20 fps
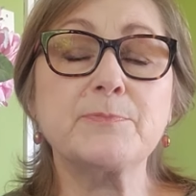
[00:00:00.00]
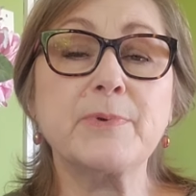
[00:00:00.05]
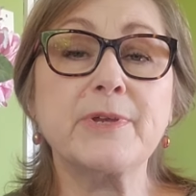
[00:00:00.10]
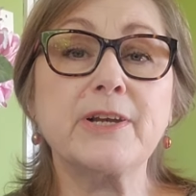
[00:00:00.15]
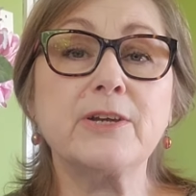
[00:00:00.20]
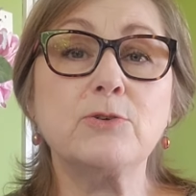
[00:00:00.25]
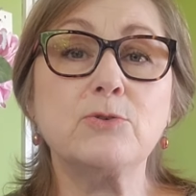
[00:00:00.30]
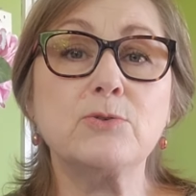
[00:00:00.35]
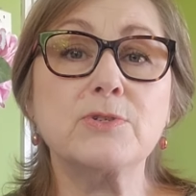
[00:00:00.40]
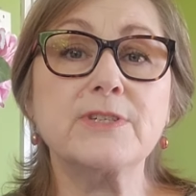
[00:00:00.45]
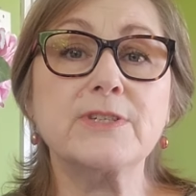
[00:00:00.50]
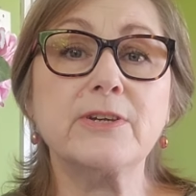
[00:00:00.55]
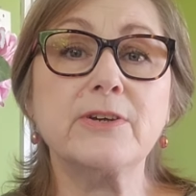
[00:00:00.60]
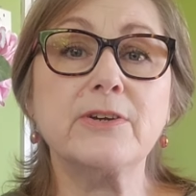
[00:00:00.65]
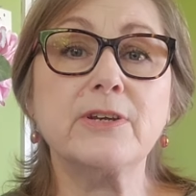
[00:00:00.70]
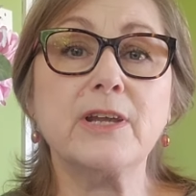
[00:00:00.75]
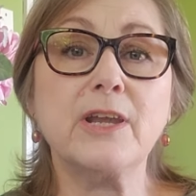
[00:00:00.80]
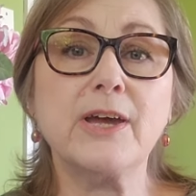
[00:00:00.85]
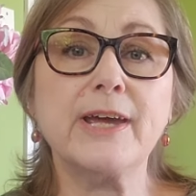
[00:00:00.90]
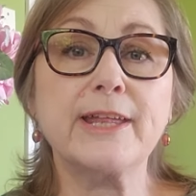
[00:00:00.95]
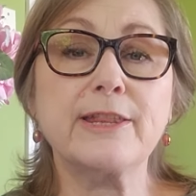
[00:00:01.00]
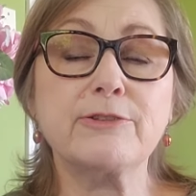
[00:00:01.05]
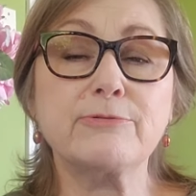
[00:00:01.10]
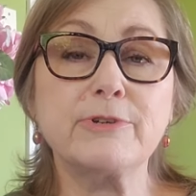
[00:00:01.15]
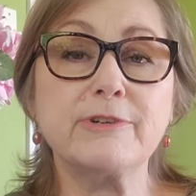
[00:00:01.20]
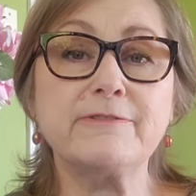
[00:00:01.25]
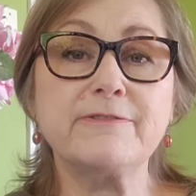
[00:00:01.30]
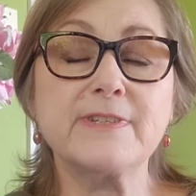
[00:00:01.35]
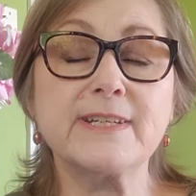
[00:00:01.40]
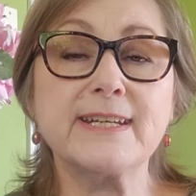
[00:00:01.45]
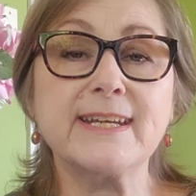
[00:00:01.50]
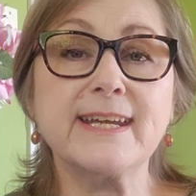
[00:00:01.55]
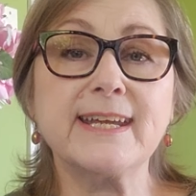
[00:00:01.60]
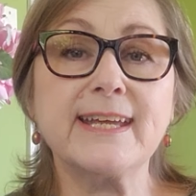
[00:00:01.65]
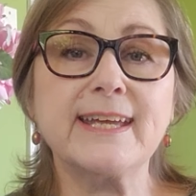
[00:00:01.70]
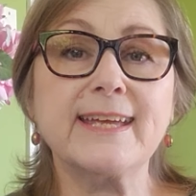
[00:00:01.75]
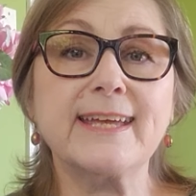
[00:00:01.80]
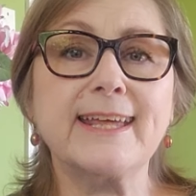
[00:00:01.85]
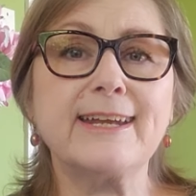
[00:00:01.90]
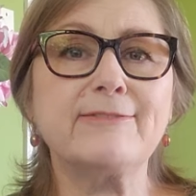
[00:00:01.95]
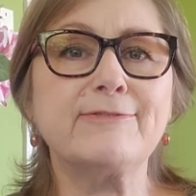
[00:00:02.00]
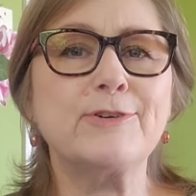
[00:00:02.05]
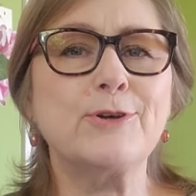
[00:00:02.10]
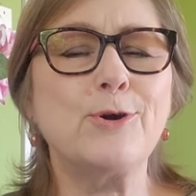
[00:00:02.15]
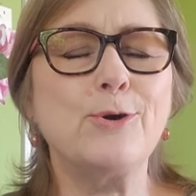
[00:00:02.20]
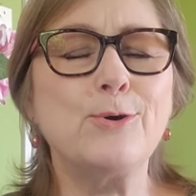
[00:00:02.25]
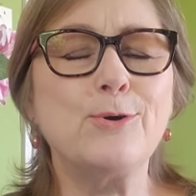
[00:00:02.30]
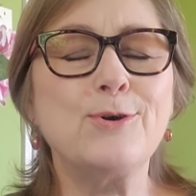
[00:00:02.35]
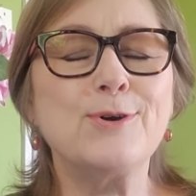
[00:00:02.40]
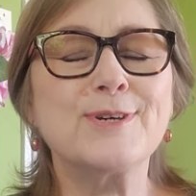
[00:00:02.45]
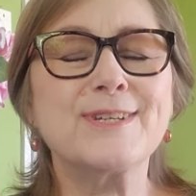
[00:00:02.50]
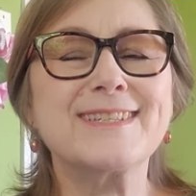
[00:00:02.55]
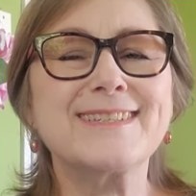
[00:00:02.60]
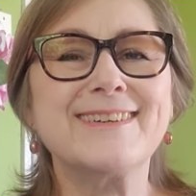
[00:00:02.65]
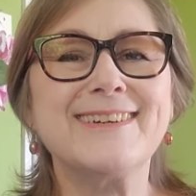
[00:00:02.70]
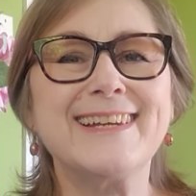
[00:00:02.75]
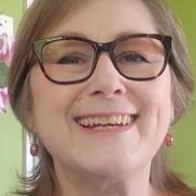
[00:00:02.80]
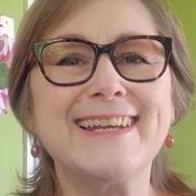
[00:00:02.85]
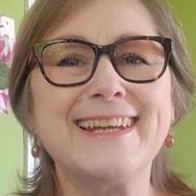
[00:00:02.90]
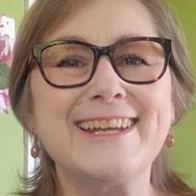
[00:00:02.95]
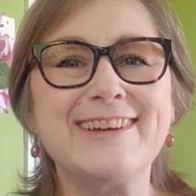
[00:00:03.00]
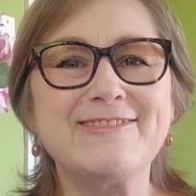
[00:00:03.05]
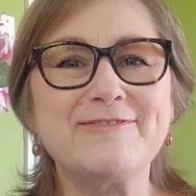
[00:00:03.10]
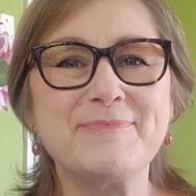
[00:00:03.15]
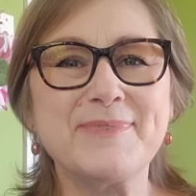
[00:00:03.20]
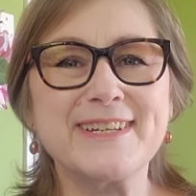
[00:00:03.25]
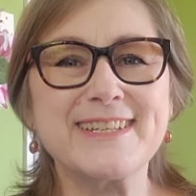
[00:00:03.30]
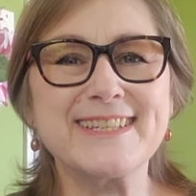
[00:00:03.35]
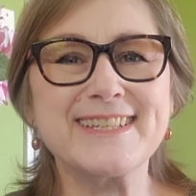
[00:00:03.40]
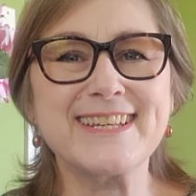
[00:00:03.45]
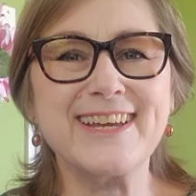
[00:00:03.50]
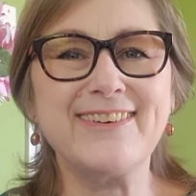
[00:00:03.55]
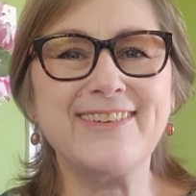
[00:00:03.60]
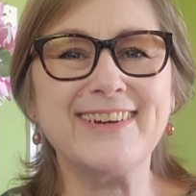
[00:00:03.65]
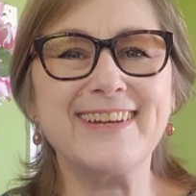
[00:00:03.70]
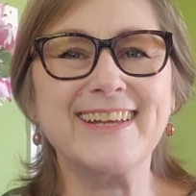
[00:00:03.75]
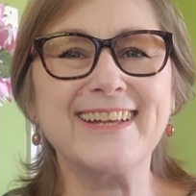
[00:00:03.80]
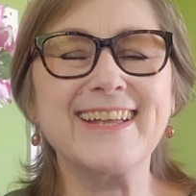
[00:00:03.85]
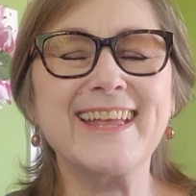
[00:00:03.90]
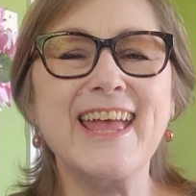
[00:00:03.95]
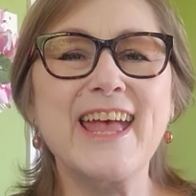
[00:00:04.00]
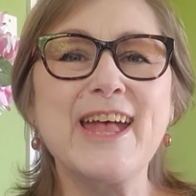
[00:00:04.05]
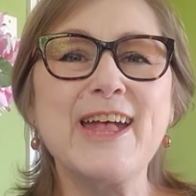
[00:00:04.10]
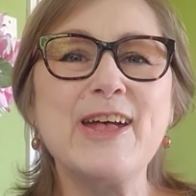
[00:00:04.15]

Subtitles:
but I also like thrifting, and of course I love my sewing,